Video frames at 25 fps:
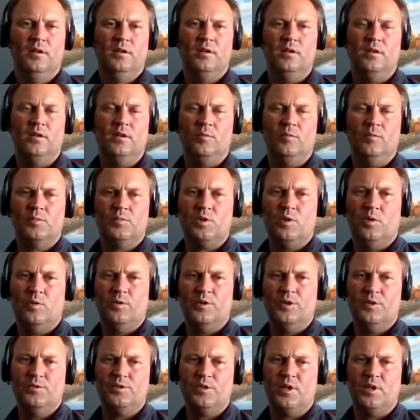So
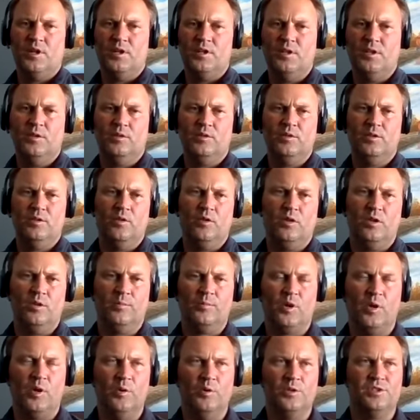using a yield goal
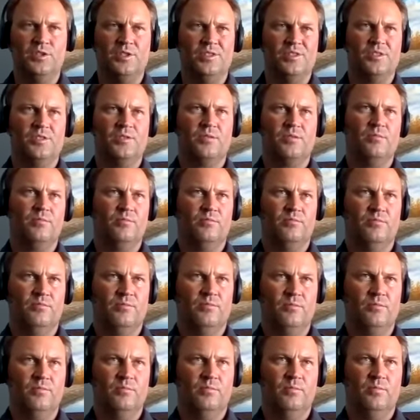approach
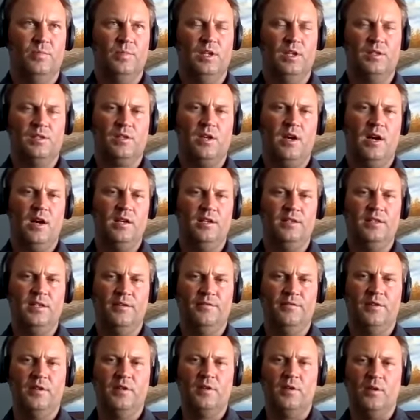it's kind of
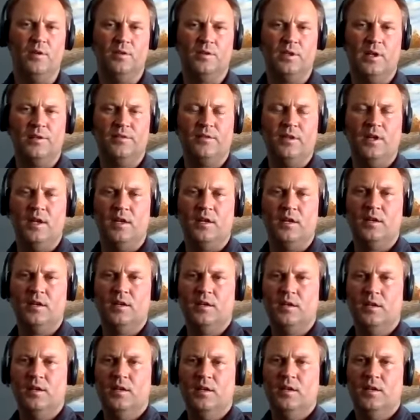difficult. I think,
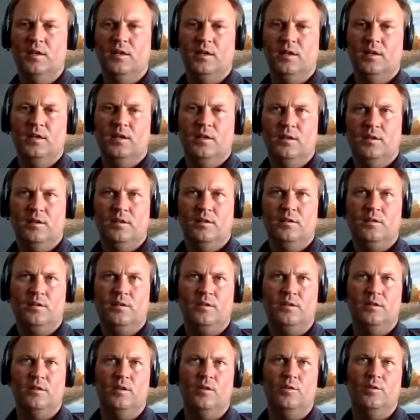
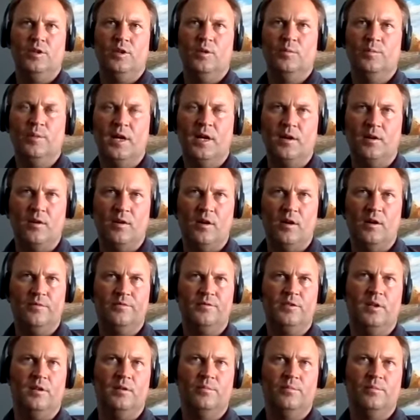you know, you're better off to